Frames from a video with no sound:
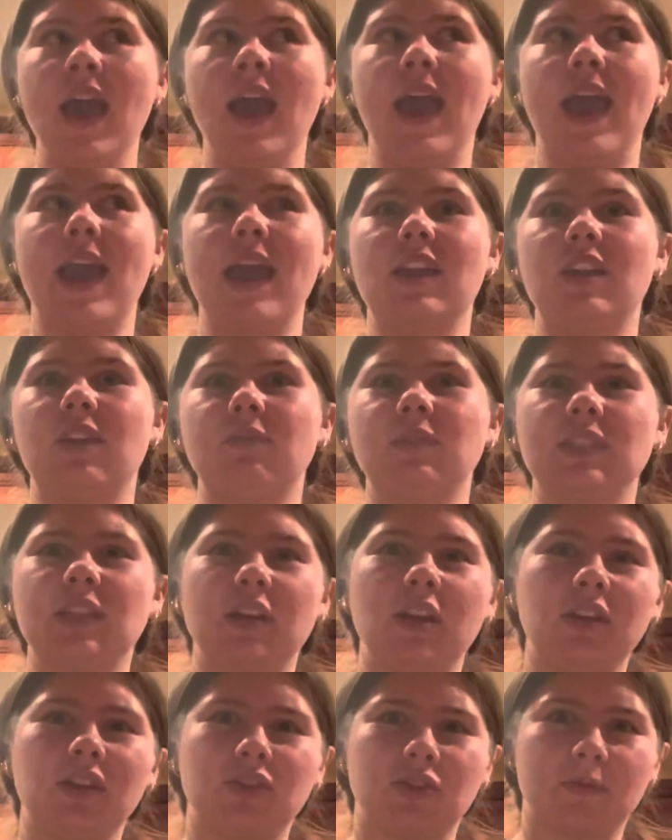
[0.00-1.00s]
and it was
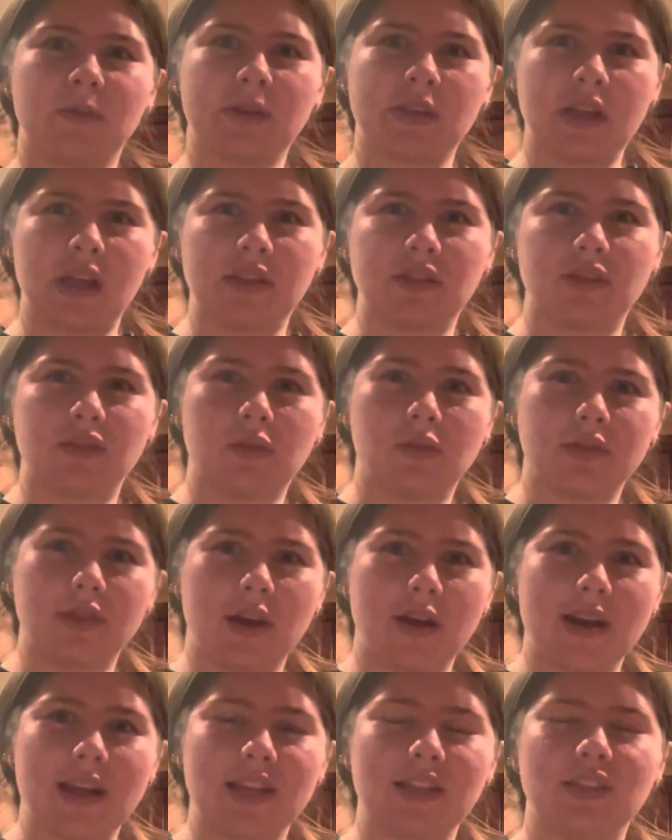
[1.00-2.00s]
100% sold
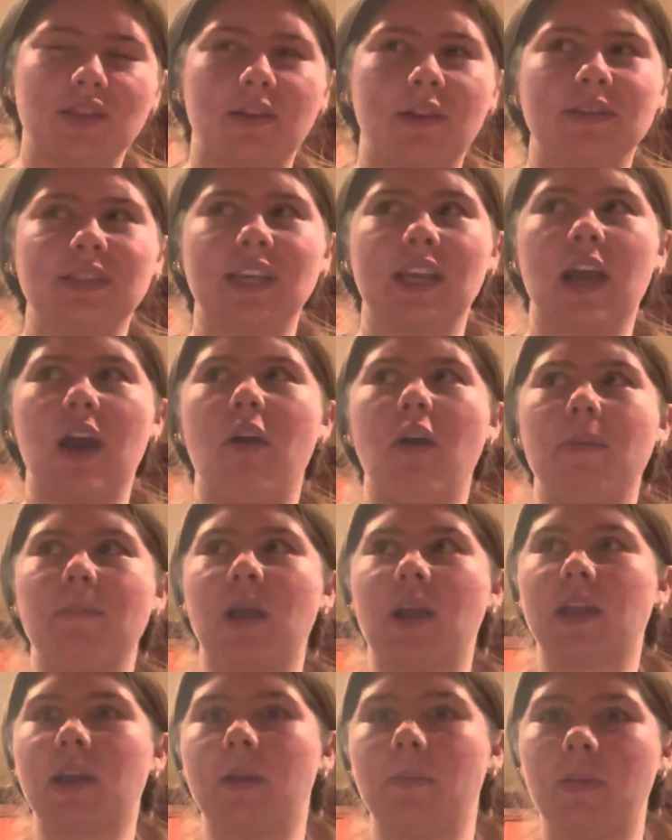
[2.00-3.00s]
on it. So I was like, oh, I'm not
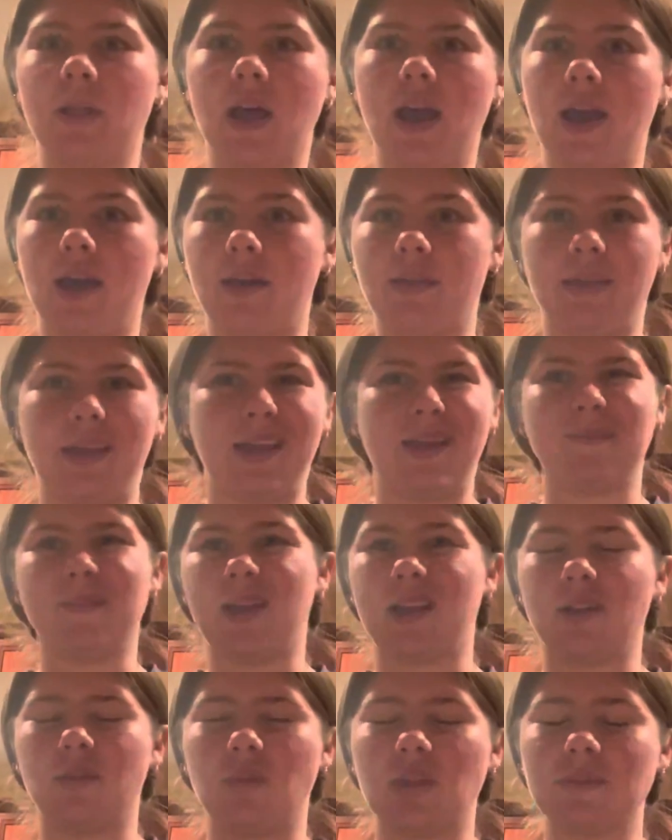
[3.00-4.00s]
gonna apply, like, I'm not
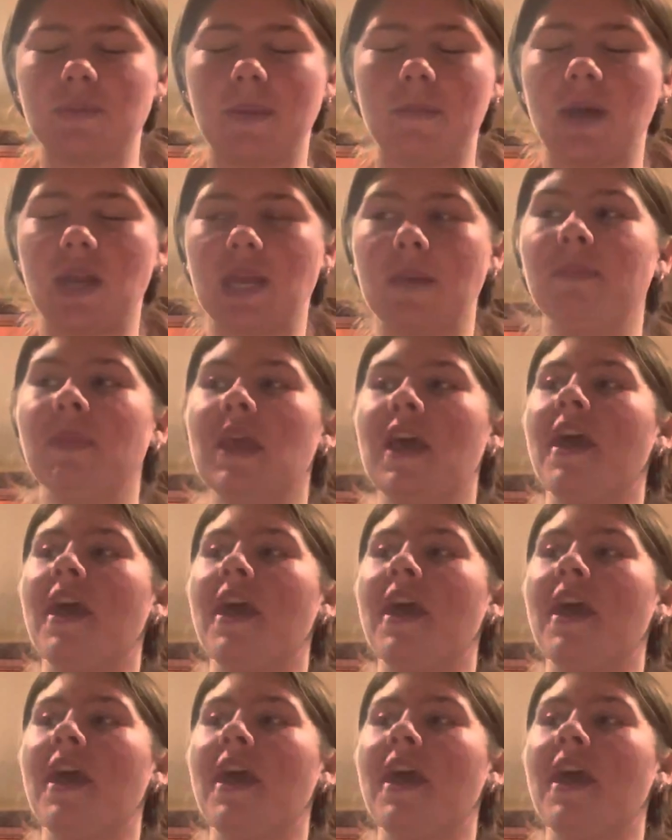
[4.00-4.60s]
gonna waste my money.